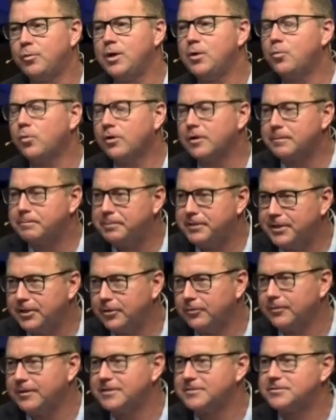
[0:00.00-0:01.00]
we were to
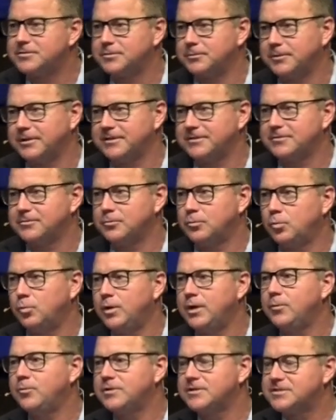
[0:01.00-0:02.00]
peer into it,
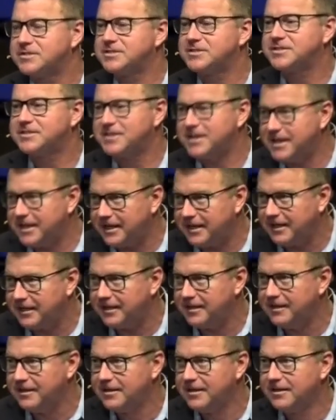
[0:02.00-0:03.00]
we would
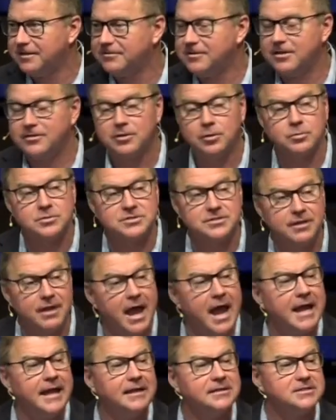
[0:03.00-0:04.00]
see that there was
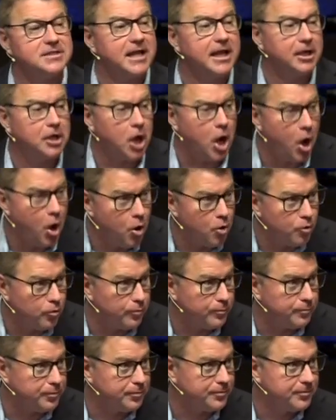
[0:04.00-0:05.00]
light and
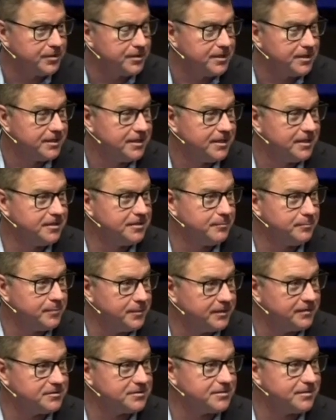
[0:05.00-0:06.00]
hope in the
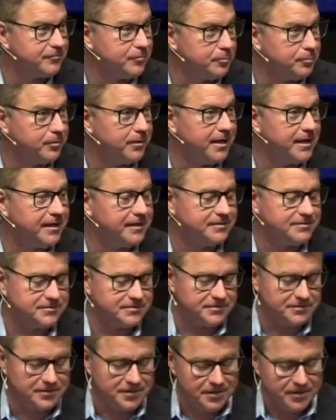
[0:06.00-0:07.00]
midst of a
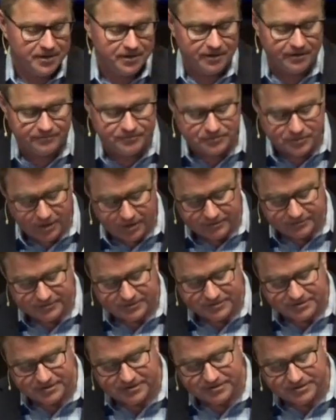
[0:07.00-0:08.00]
place of
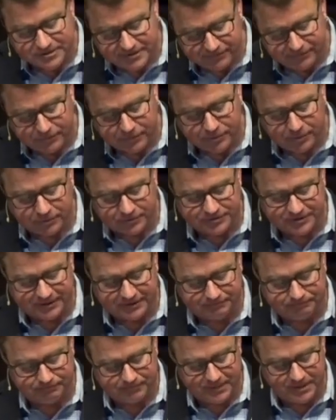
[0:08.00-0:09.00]
darkness and
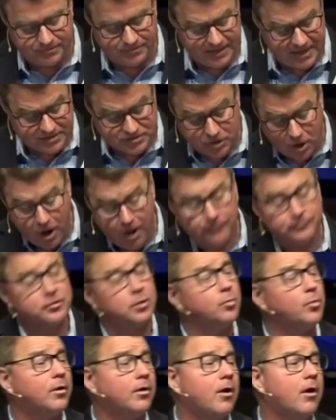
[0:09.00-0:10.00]
difficulty. And that's
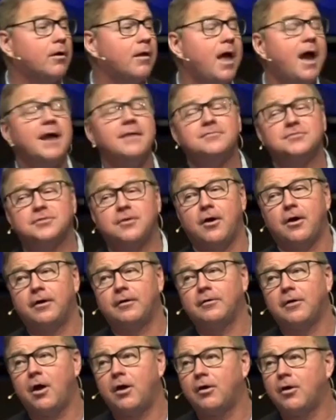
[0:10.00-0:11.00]
often where our lives
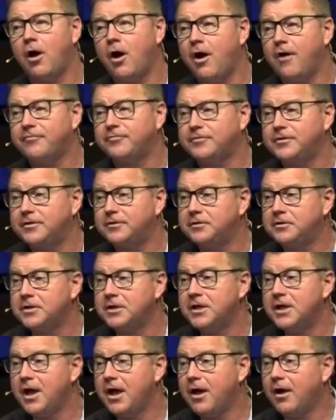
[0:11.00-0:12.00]
are. Our often
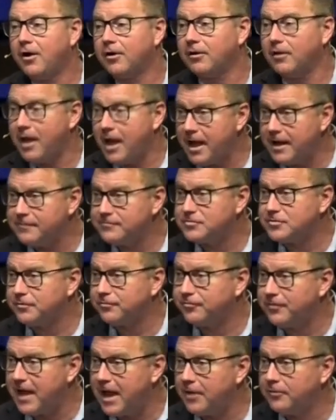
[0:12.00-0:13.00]
our lives are
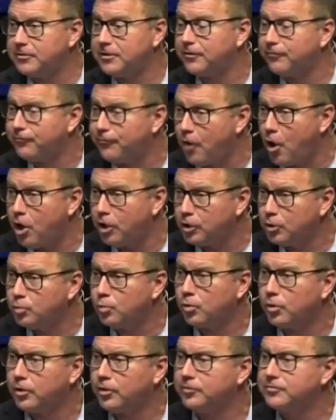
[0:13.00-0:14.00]
found in a
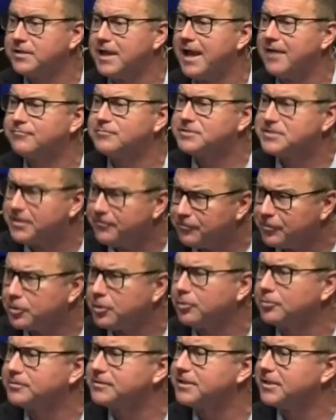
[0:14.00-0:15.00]
fallen world to have
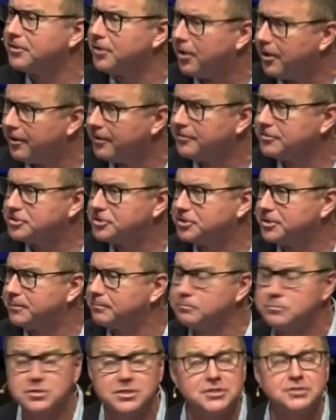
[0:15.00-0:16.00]
difficulty and
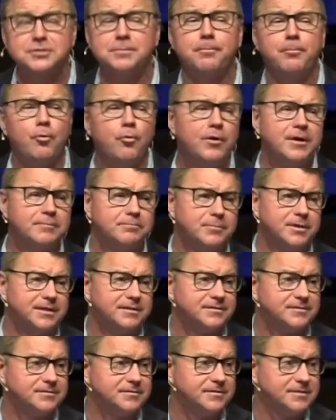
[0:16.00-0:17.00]
hardship and
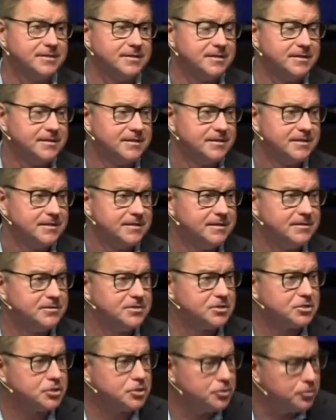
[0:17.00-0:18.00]
disappointment and
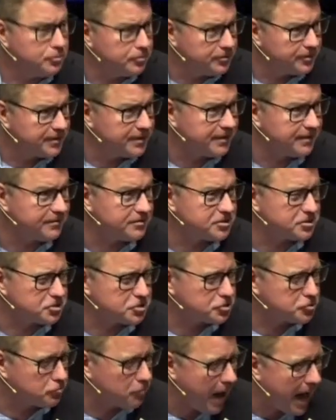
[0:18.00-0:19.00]
disunity and
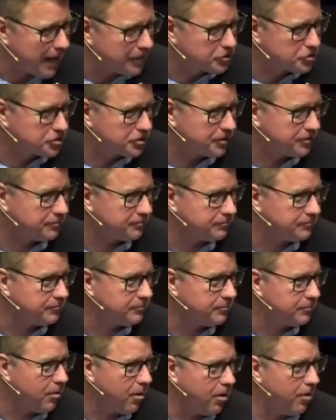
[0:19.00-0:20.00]
distraction,
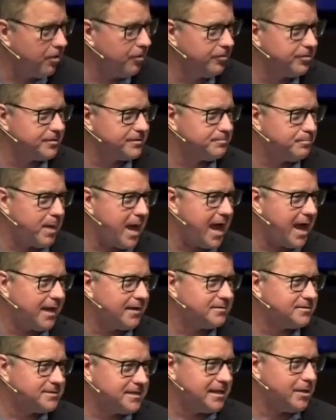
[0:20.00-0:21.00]
all the
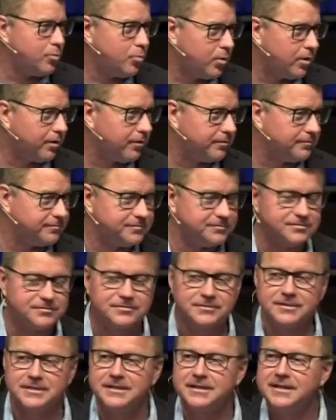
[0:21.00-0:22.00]
bad D
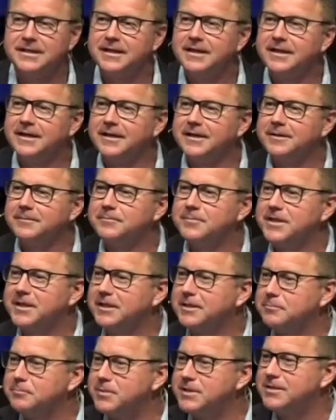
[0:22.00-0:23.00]
words um,
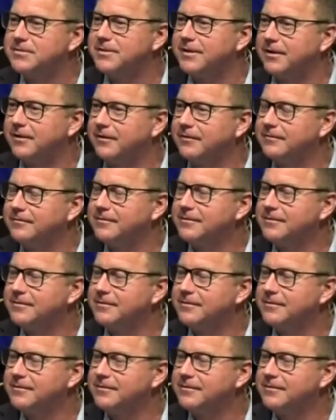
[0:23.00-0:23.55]
that can be there.